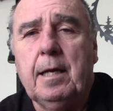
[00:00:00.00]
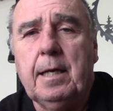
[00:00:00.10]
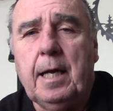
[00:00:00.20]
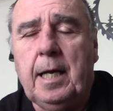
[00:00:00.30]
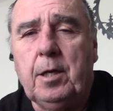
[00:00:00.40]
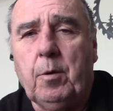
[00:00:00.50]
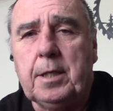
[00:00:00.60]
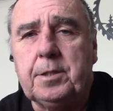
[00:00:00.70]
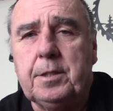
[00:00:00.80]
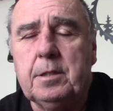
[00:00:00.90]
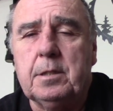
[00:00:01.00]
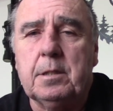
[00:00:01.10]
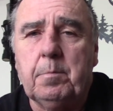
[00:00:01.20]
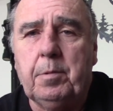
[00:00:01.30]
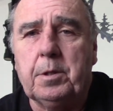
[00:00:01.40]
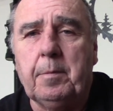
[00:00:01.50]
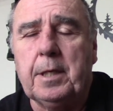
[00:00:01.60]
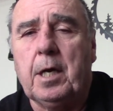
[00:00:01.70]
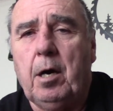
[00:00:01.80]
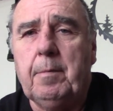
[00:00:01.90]
any questions, put them in the
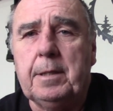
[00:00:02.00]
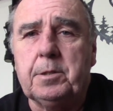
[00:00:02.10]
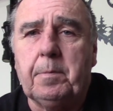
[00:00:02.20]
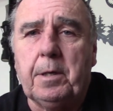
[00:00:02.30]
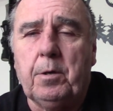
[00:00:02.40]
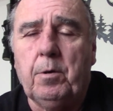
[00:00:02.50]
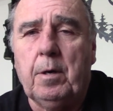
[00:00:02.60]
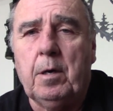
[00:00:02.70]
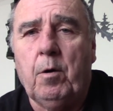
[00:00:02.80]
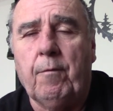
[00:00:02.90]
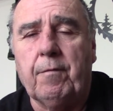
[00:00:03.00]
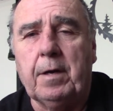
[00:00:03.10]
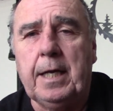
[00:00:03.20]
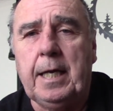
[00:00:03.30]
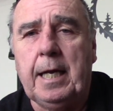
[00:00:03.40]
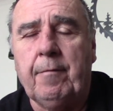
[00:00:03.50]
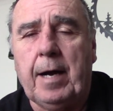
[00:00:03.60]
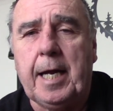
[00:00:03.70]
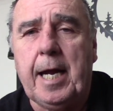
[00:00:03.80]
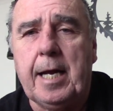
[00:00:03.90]
comments below. Hopefully, if
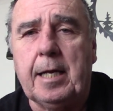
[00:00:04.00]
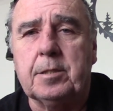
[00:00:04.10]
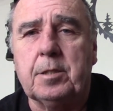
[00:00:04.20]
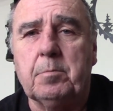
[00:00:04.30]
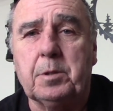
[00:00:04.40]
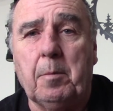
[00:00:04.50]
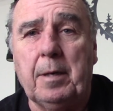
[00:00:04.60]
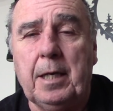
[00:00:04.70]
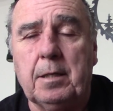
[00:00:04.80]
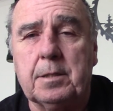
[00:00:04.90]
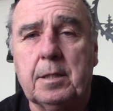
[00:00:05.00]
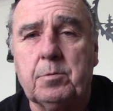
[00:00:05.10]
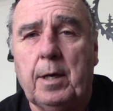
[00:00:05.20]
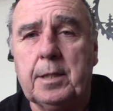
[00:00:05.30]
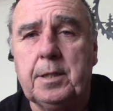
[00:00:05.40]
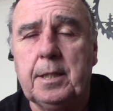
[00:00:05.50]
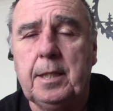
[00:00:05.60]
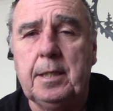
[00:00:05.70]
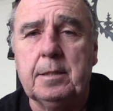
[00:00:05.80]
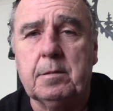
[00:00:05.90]
I can't answer them, somebody else that's watching
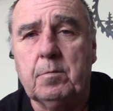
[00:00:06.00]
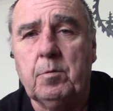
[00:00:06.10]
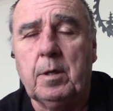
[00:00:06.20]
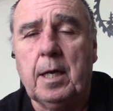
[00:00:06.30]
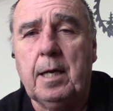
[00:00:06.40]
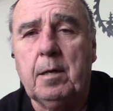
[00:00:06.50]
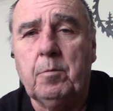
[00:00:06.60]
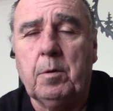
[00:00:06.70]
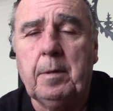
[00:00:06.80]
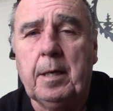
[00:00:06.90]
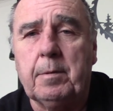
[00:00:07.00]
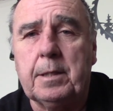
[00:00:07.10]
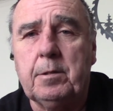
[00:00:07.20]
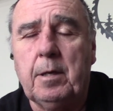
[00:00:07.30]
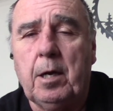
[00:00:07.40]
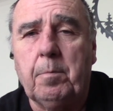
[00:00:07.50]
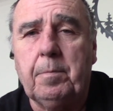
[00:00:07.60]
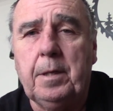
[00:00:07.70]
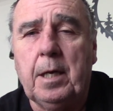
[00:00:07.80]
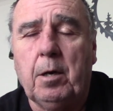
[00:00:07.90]
these will be able to help
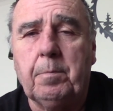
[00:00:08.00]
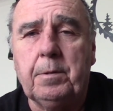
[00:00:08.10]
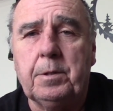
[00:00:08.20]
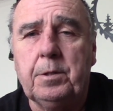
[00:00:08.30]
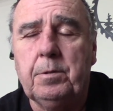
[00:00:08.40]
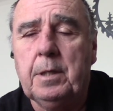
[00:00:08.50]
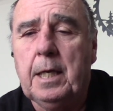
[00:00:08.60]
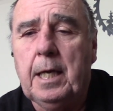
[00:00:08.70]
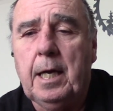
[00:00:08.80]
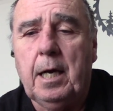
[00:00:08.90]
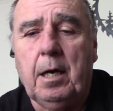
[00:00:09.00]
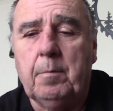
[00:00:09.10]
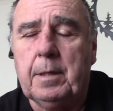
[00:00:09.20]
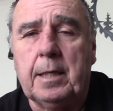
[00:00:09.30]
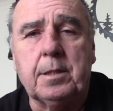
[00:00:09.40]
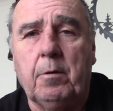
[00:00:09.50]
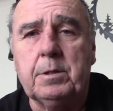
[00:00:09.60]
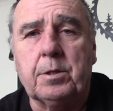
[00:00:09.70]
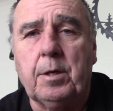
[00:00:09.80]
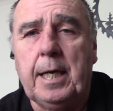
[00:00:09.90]
you too. That's always
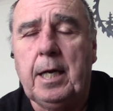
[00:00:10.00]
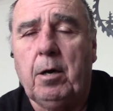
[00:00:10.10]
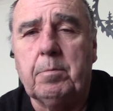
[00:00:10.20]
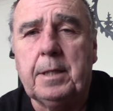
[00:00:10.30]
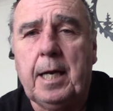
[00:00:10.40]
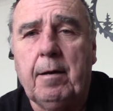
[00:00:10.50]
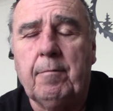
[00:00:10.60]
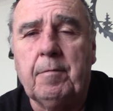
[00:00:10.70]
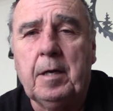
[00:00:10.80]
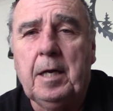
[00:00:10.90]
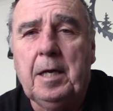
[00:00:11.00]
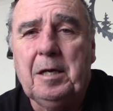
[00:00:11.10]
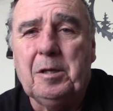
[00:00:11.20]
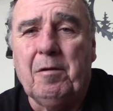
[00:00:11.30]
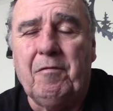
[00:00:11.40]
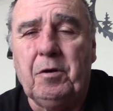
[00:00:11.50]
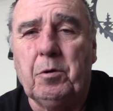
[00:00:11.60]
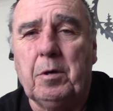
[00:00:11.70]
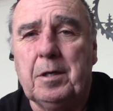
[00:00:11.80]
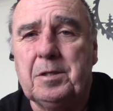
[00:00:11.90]
a great help to have the
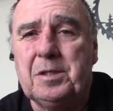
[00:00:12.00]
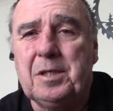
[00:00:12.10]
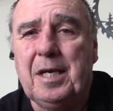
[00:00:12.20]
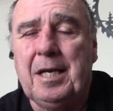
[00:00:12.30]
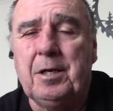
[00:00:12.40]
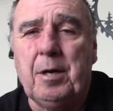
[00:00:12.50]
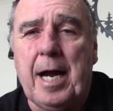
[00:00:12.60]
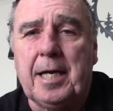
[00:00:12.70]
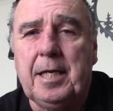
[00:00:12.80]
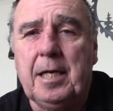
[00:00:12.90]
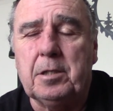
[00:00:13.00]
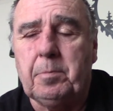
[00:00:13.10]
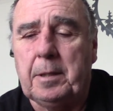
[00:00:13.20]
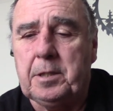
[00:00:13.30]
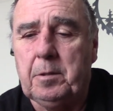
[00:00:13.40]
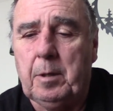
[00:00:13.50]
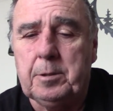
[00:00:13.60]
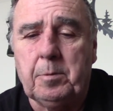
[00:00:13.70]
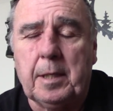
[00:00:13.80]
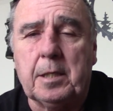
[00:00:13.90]
viewers interacting, especially
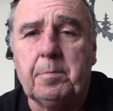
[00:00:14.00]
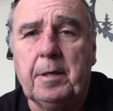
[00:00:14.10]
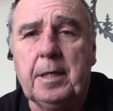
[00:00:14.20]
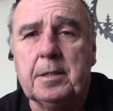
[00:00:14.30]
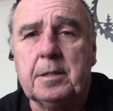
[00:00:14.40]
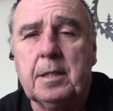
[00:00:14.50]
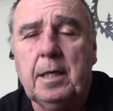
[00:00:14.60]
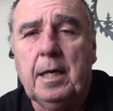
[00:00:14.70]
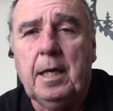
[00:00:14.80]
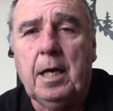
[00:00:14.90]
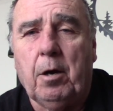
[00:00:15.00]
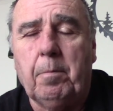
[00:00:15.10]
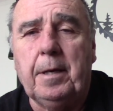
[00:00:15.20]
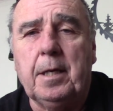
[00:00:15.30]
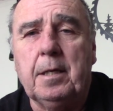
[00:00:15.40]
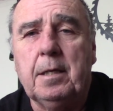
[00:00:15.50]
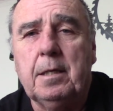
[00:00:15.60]
ones with experience, helping